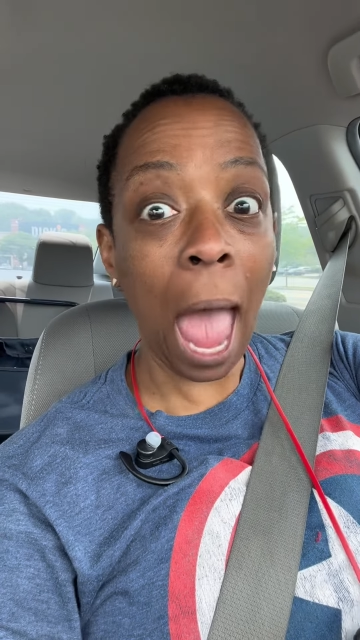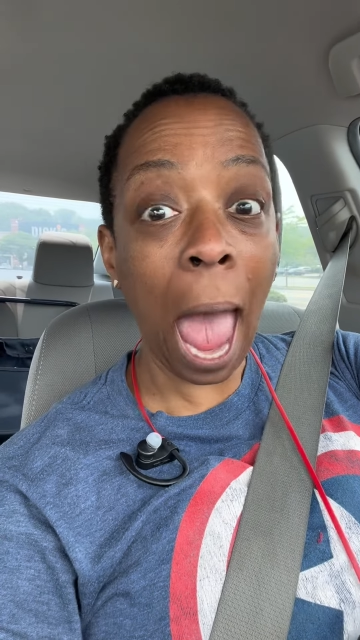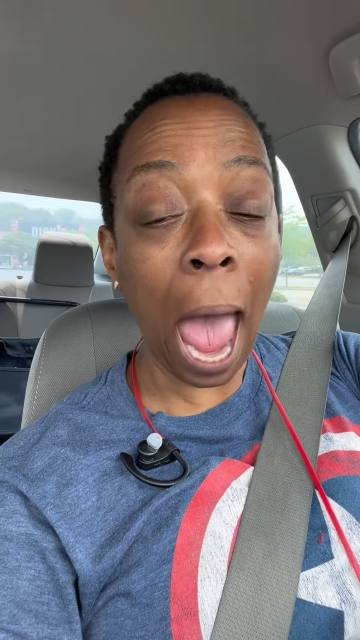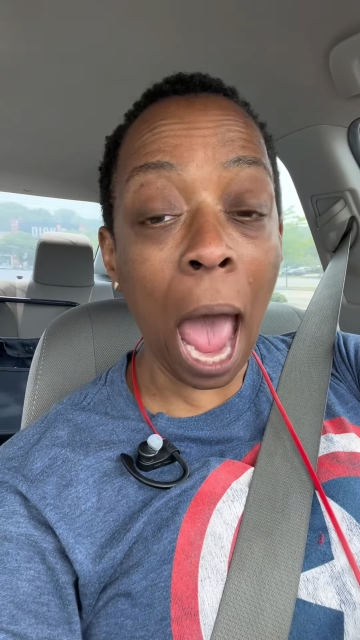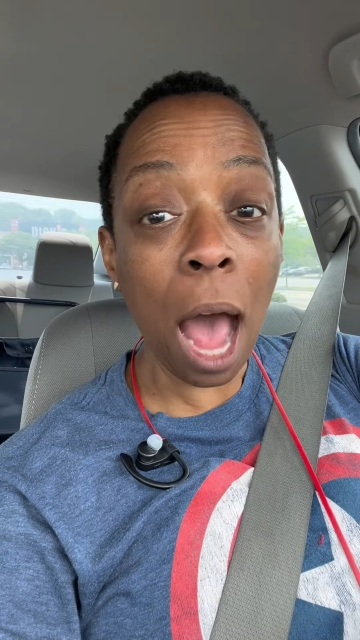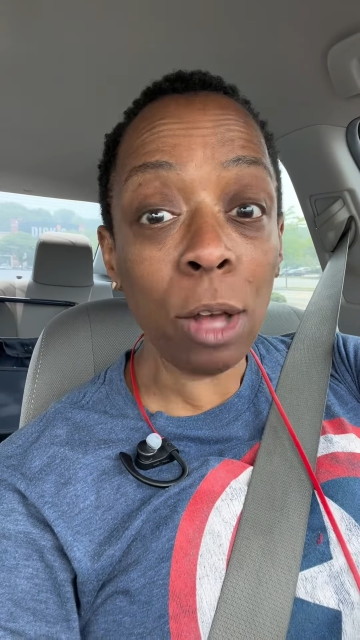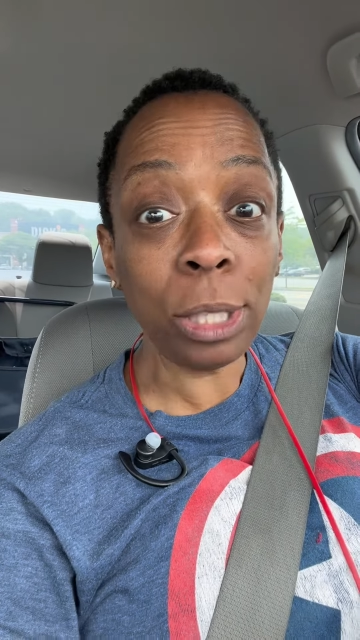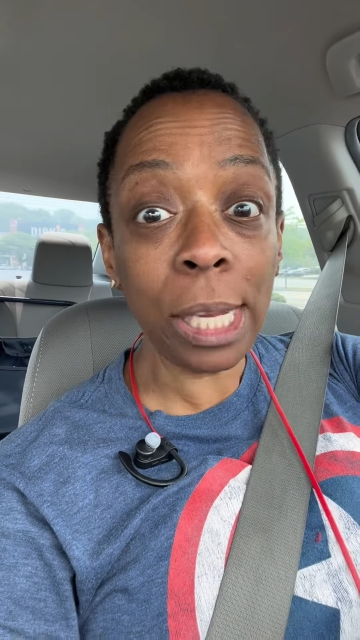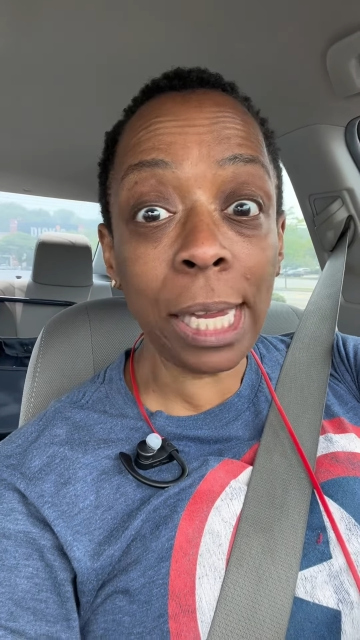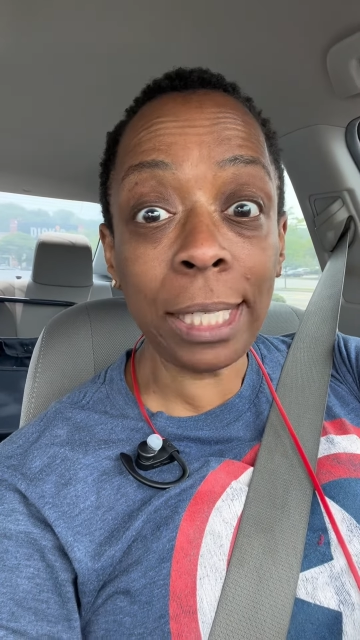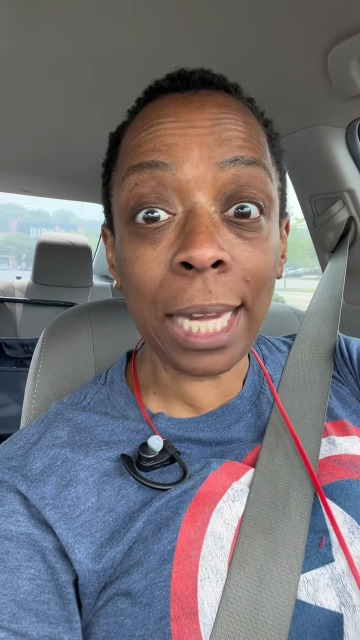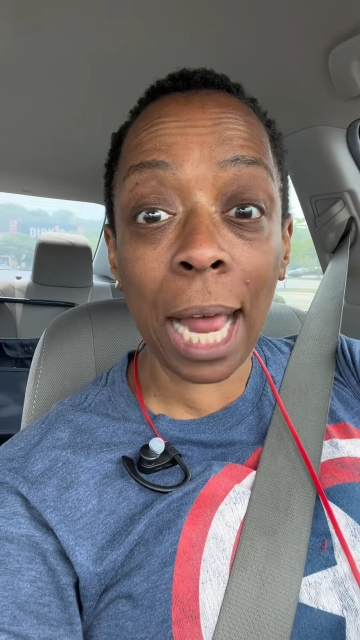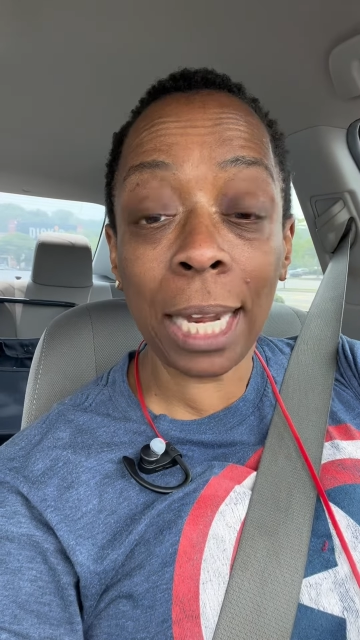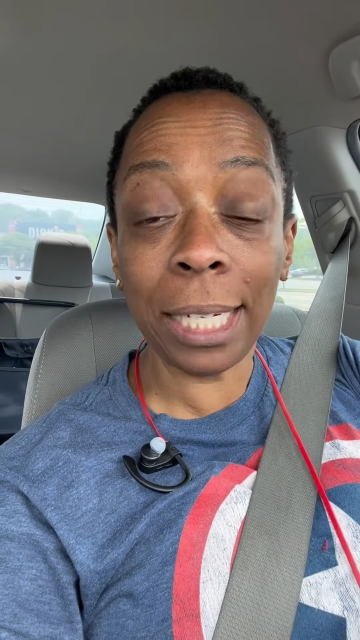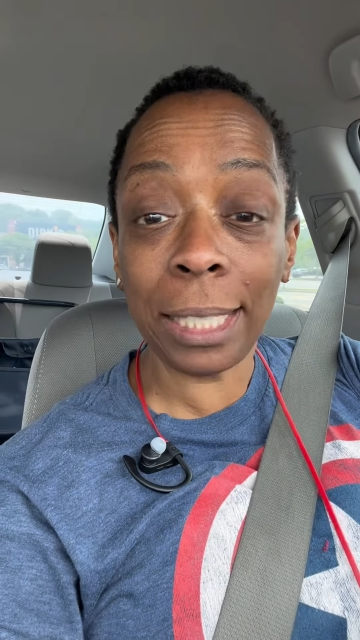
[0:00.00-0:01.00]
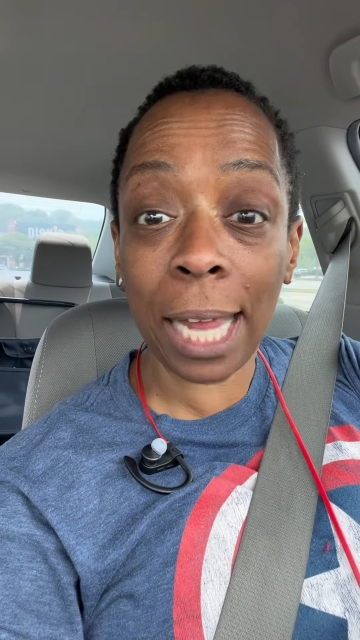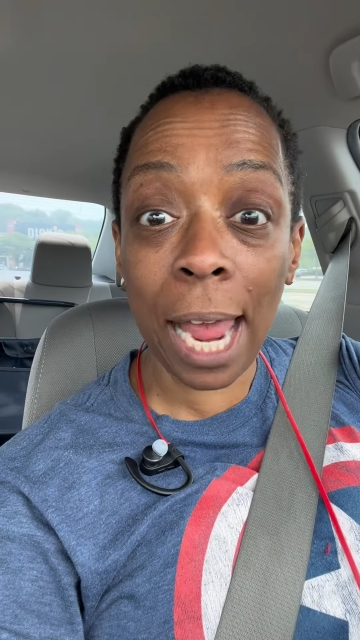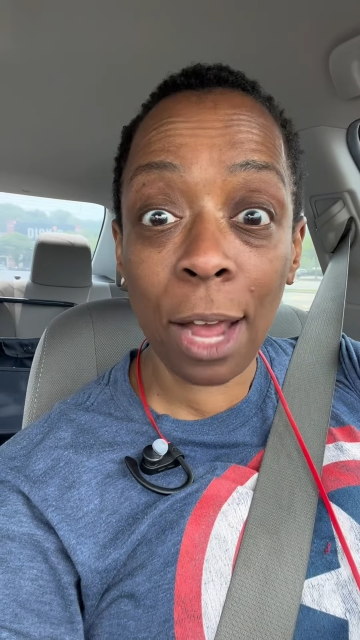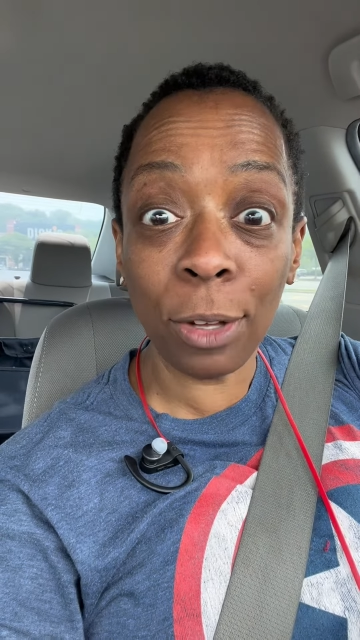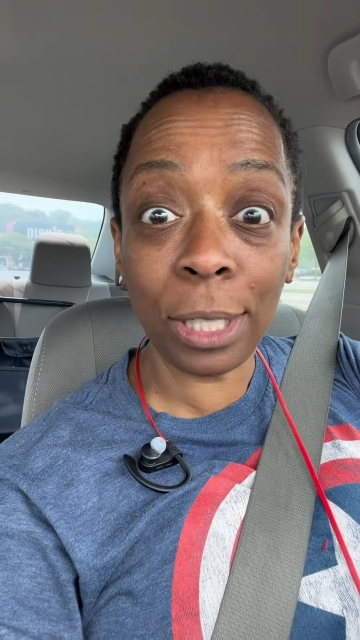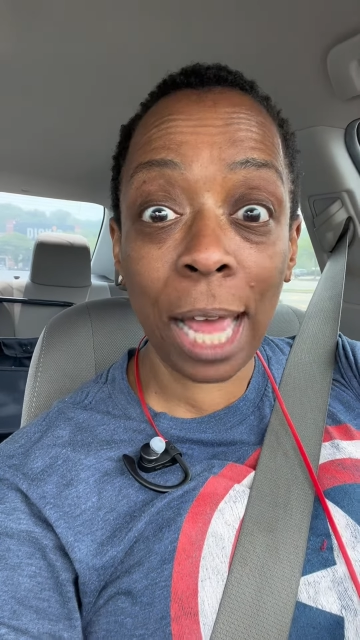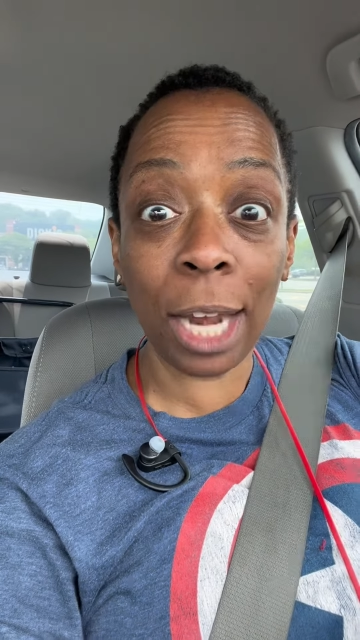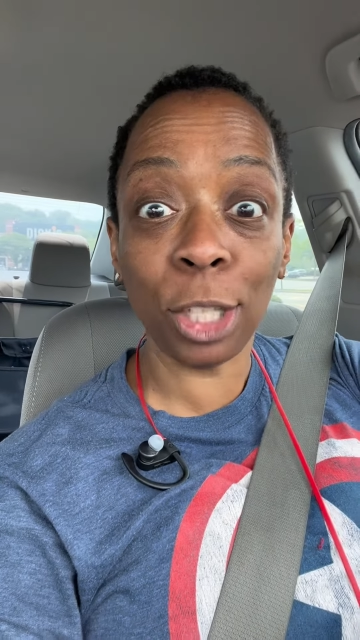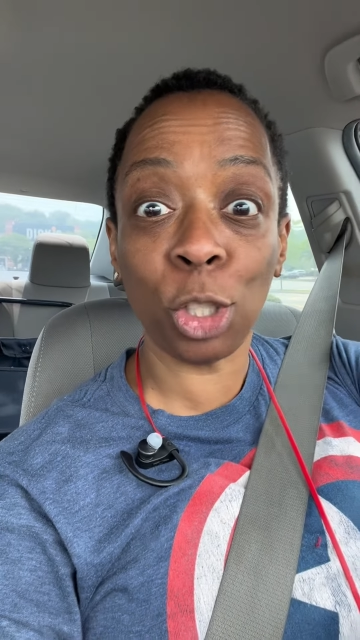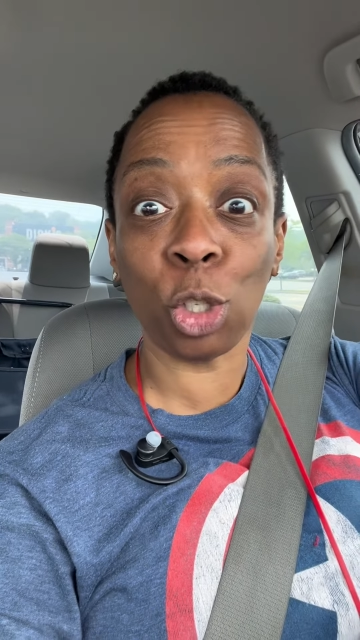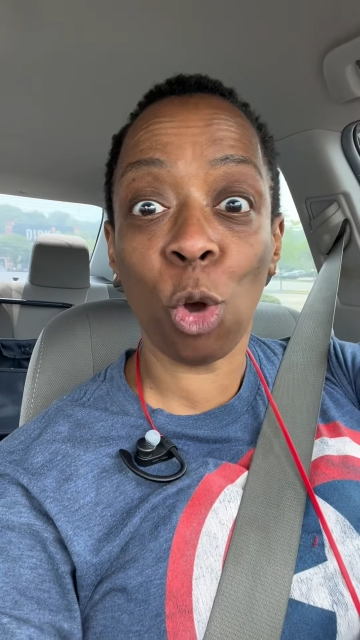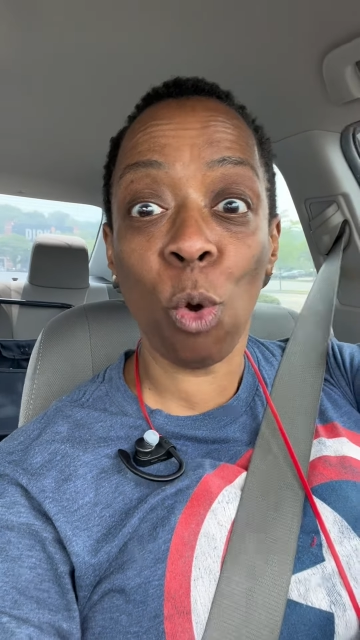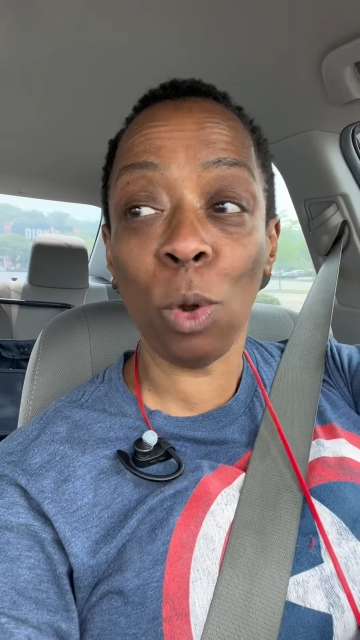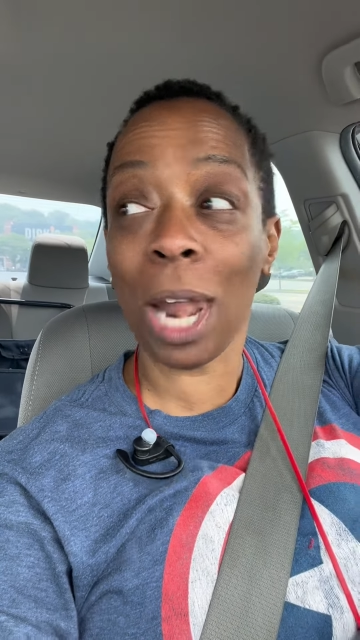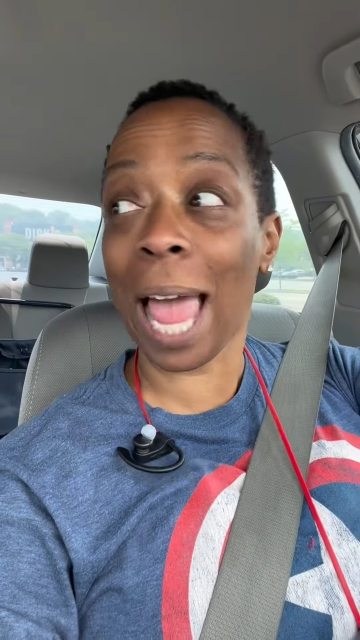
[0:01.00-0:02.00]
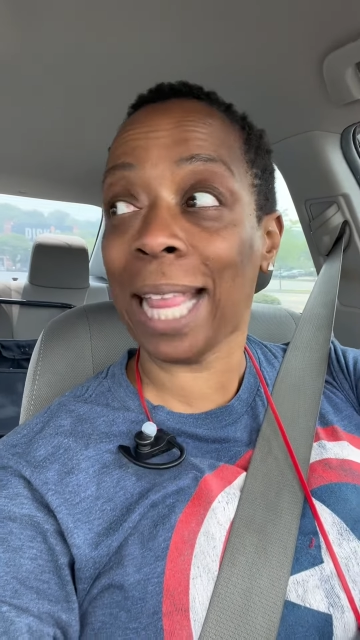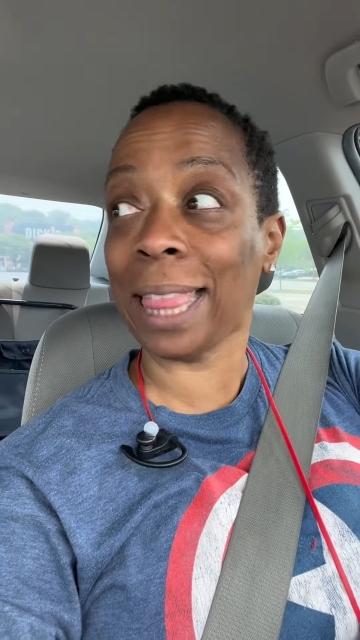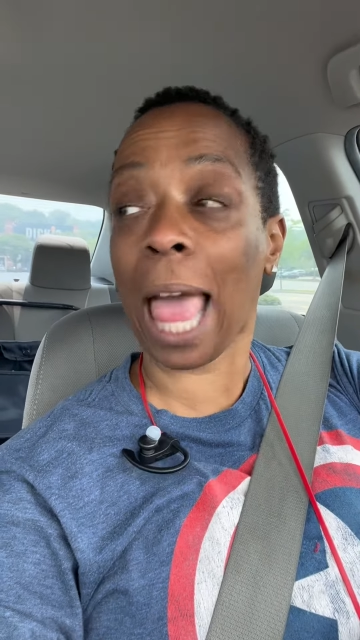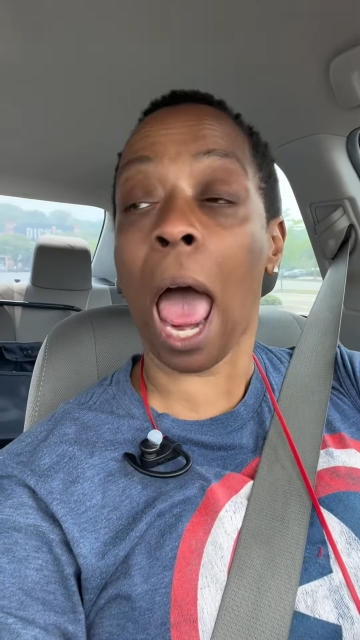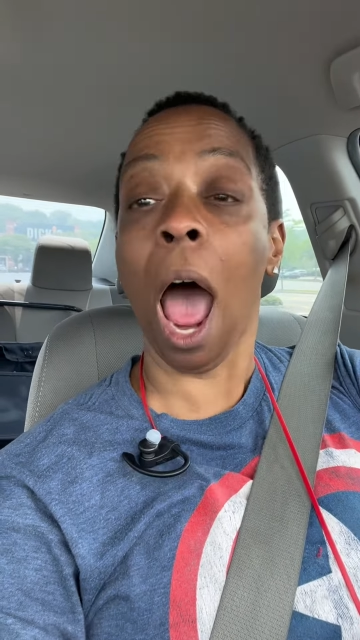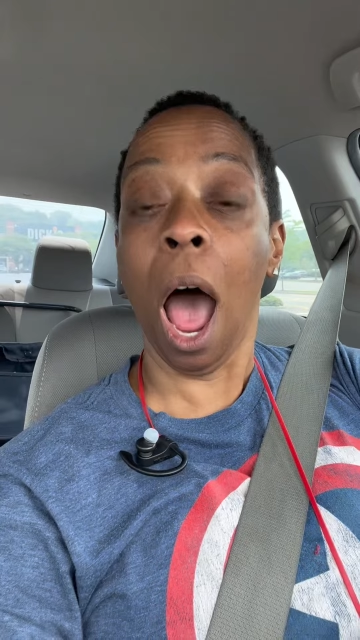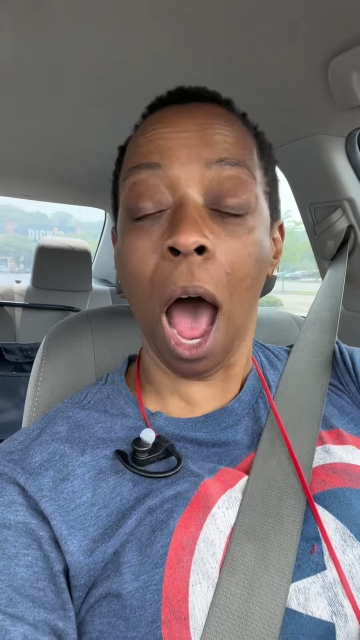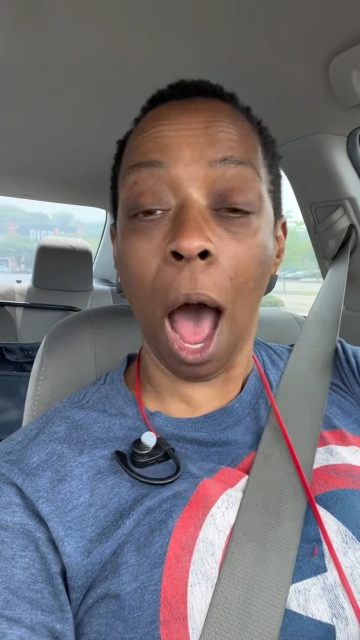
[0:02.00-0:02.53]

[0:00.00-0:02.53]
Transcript: How's he telling tales out of school like that?